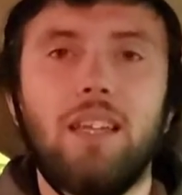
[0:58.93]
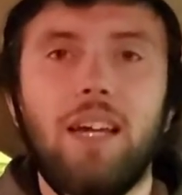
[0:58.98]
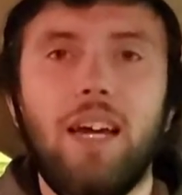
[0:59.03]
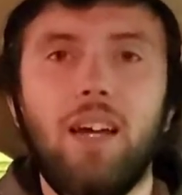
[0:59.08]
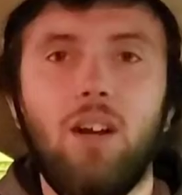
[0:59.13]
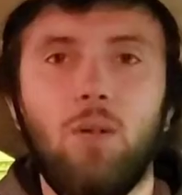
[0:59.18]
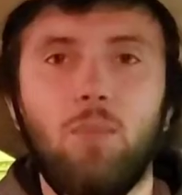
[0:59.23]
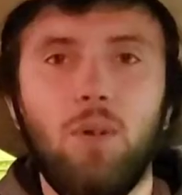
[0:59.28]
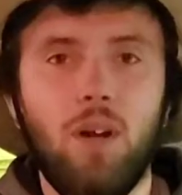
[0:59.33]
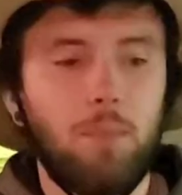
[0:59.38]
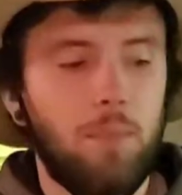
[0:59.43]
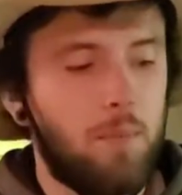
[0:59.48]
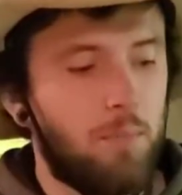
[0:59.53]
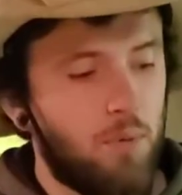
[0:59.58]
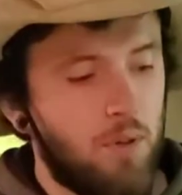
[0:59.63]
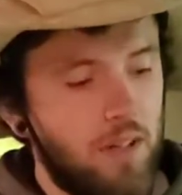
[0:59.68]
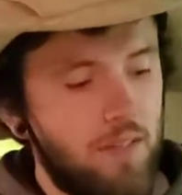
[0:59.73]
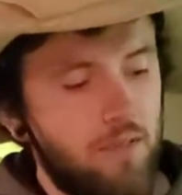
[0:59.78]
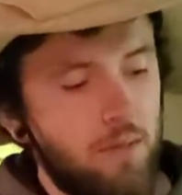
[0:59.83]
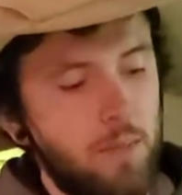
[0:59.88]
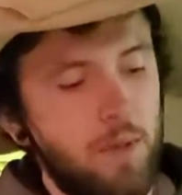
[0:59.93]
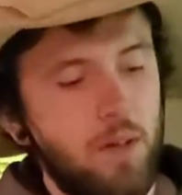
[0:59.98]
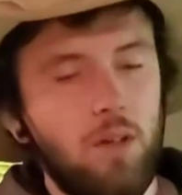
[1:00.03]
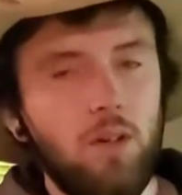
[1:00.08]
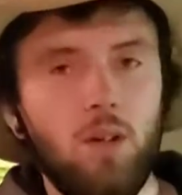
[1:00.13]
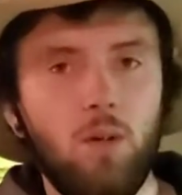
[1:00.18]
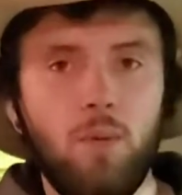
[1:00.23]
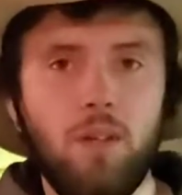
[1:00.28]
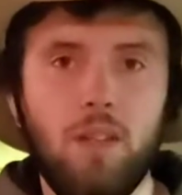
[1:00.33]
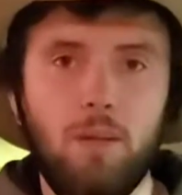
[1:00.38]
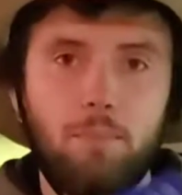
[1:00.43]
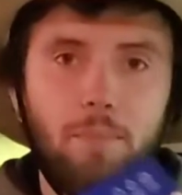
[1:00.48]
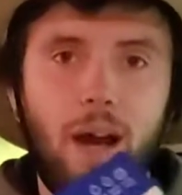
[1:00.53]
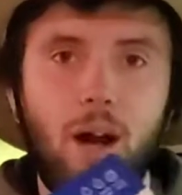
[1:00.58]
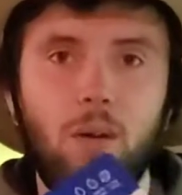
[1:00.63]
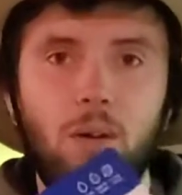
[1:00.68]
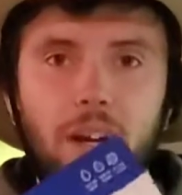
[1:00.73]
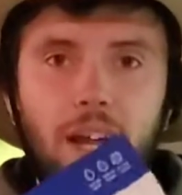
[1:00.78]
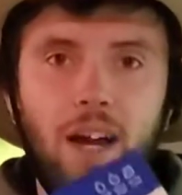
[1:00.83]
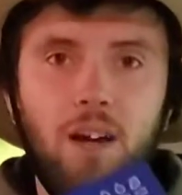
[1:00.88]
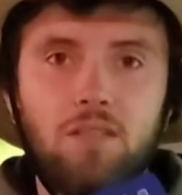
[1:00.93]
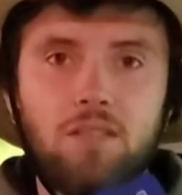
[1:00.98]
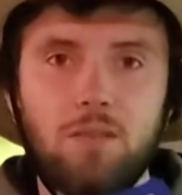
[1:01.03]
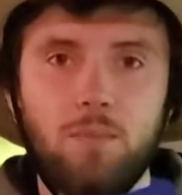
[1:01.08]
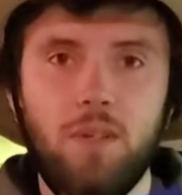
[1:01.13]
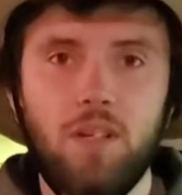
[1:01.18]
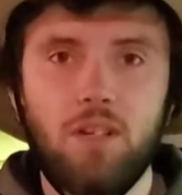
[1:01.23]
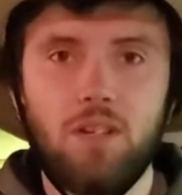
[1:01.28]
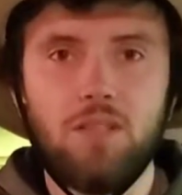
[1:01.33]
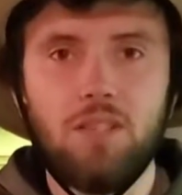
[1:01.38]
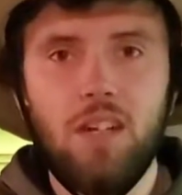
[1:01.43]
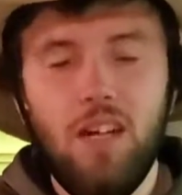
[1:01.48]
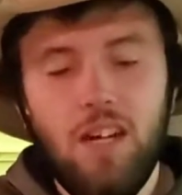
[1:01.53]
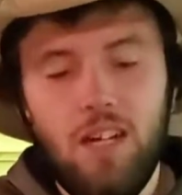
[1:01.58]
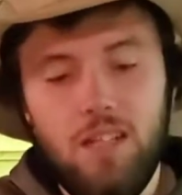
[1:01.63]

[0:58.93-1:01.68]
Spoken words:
that are probably pretty familiar with the Mountain House meals.